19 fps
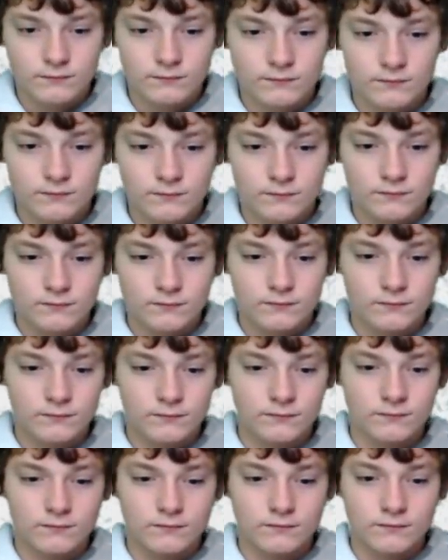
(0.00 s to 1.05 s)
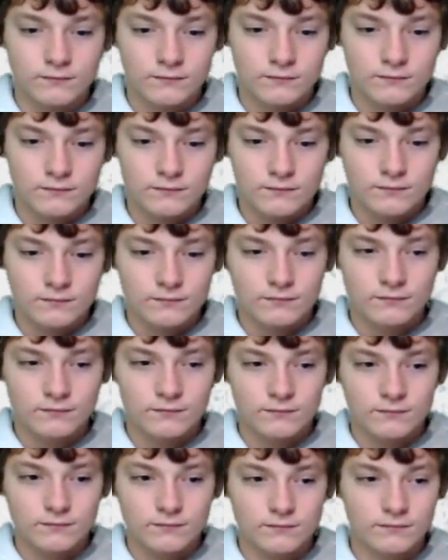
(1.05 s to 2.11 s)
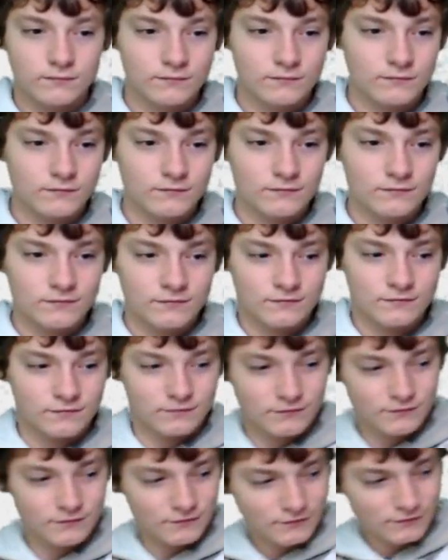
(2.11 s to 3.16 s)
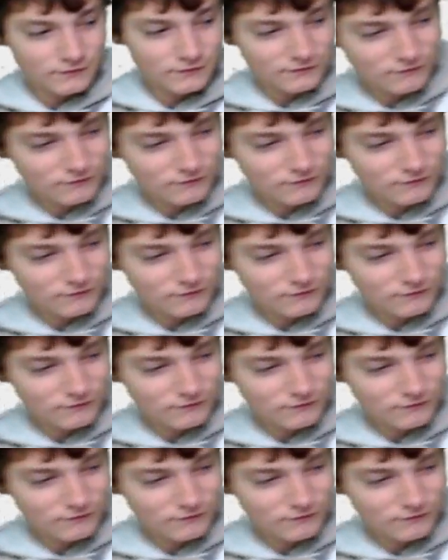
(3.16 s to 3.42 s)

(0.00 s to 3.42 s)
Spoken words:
[no speech]